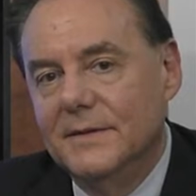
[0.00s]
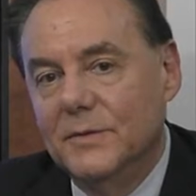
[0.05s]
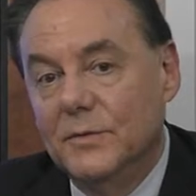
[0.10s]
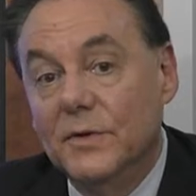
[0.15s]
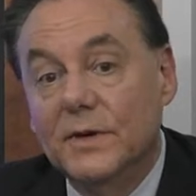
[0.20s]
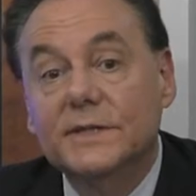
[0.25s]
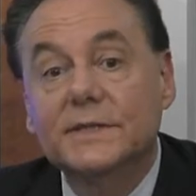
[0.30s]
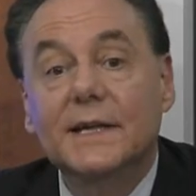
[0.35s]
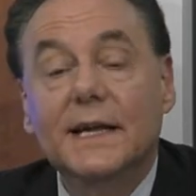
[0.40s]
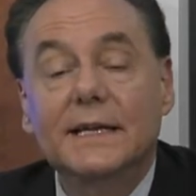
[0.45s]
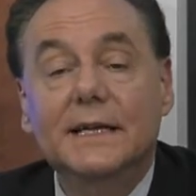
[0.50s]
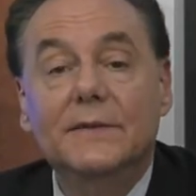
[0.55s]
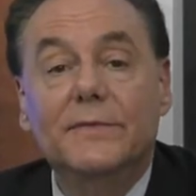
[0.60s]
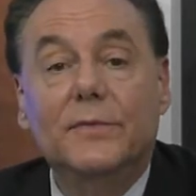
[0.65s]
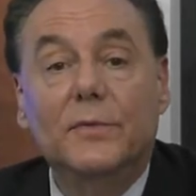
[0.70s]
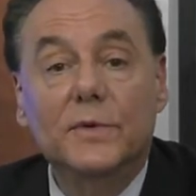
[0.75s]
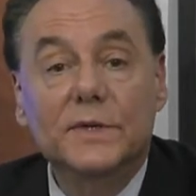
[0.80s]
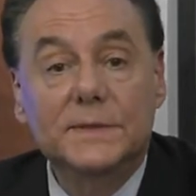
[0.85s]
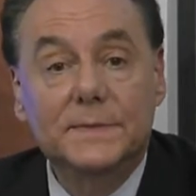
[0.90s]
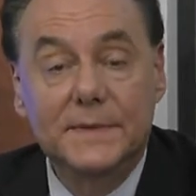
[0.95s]
Worksite
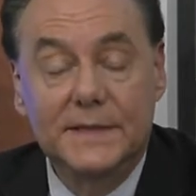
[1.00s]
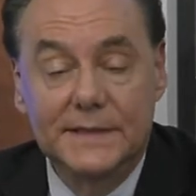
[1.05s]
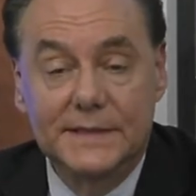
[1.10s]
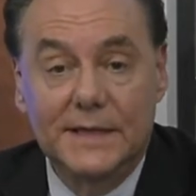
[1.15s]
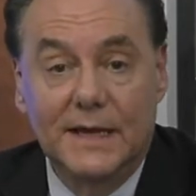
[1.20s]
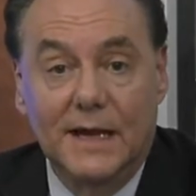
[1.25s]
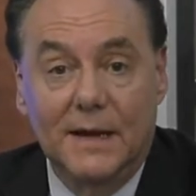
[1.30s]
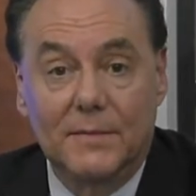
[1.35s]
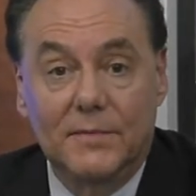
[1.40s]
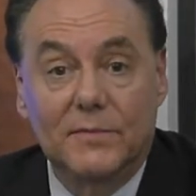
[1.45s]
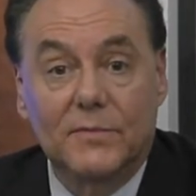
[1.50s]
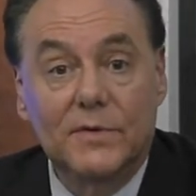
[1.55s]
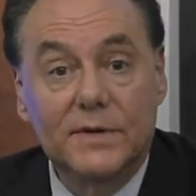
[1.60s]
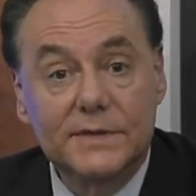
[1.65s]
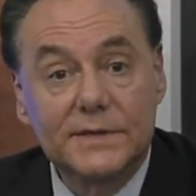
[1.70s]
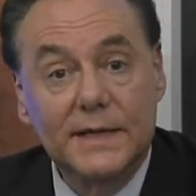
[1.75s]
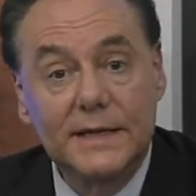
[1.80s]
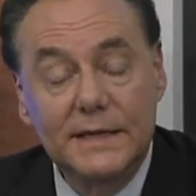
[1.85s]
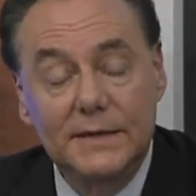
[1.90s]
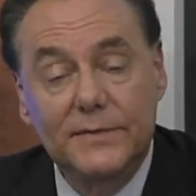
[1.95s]
enforcement is up.
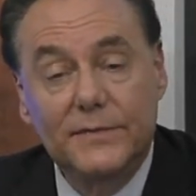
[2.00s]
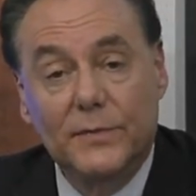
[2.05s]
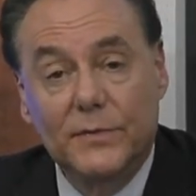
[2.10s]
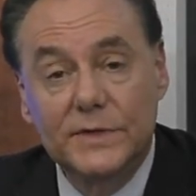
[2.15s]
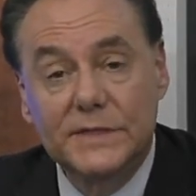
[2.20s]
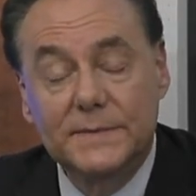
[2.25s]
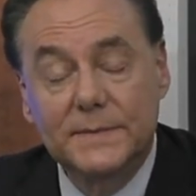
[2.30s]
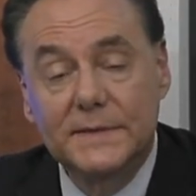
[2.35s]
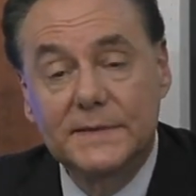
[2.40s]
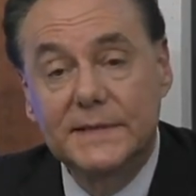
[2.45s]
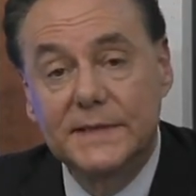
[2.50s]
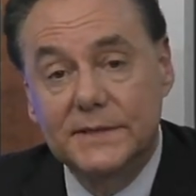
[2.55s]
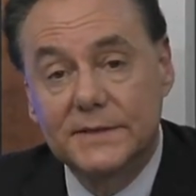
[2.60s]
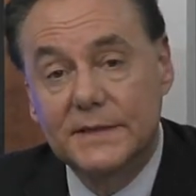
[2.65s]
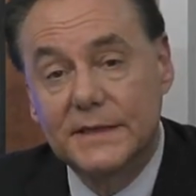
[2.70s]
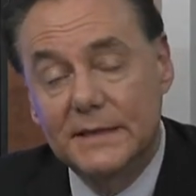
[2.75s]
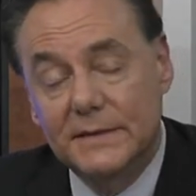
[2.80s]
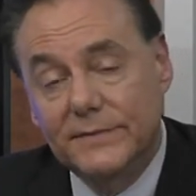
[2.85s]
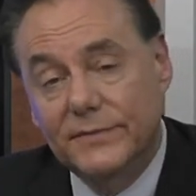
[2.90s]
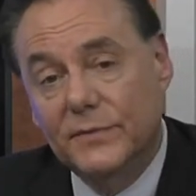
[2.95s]
Worksite enforcement, these are
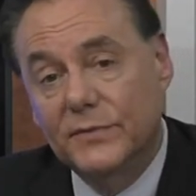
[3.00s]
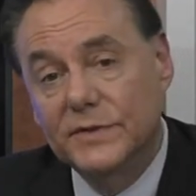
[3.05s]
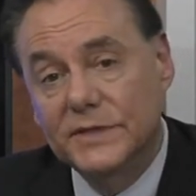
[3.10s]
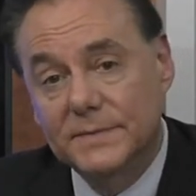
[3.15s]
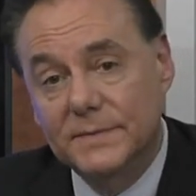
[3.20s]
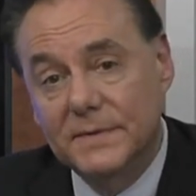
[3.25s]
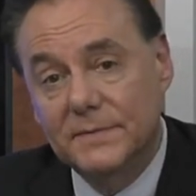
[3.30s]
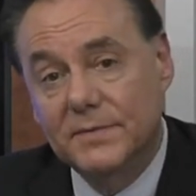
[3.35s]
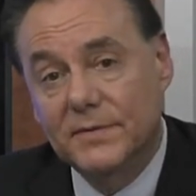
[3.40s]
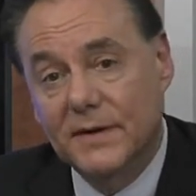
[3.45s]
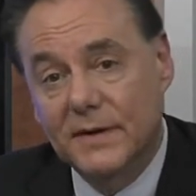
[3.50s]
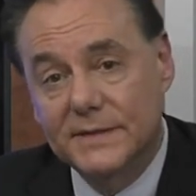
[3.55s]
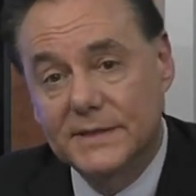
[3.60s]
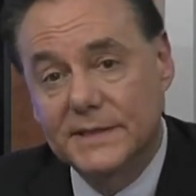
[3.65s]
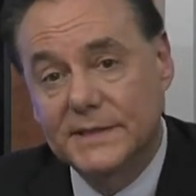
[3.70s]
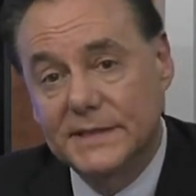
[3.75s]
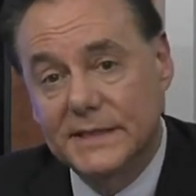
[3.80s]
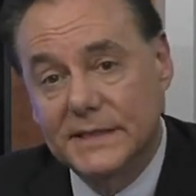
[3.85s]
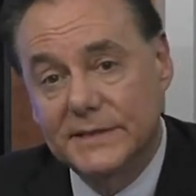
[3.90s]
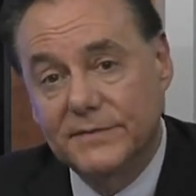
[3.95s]
the enforcement
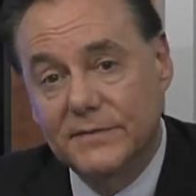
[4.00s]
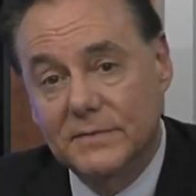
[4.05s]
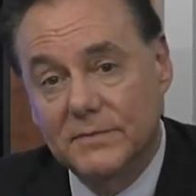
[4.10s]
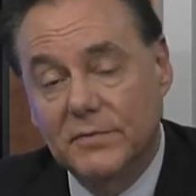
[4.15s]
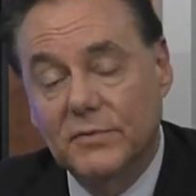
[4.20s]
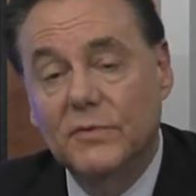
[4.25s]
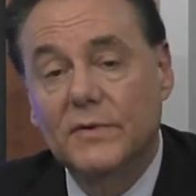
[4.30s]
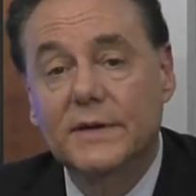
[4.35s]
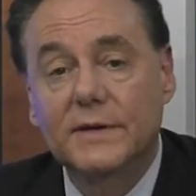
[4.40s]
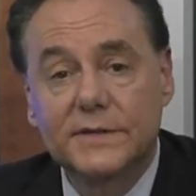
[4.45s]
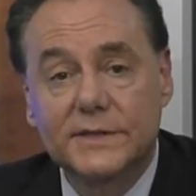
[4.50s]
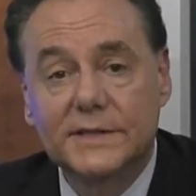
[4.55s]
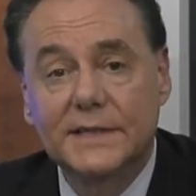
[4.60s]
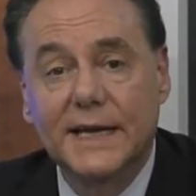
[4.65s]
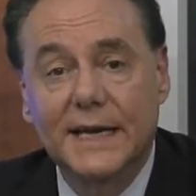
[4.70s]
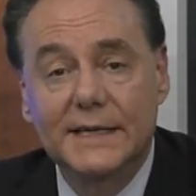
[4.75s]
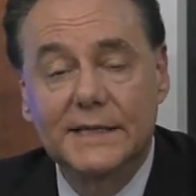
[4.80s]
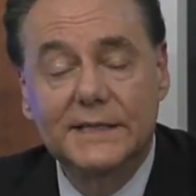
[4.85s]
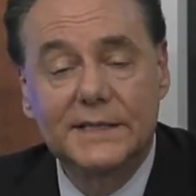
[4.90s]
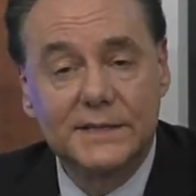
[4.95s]
processes for employer
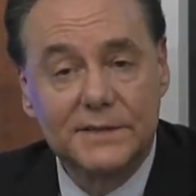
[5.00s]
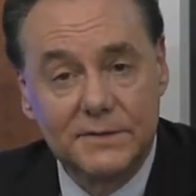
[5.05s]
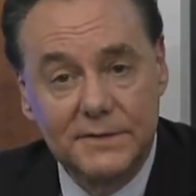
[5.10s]
sanctions.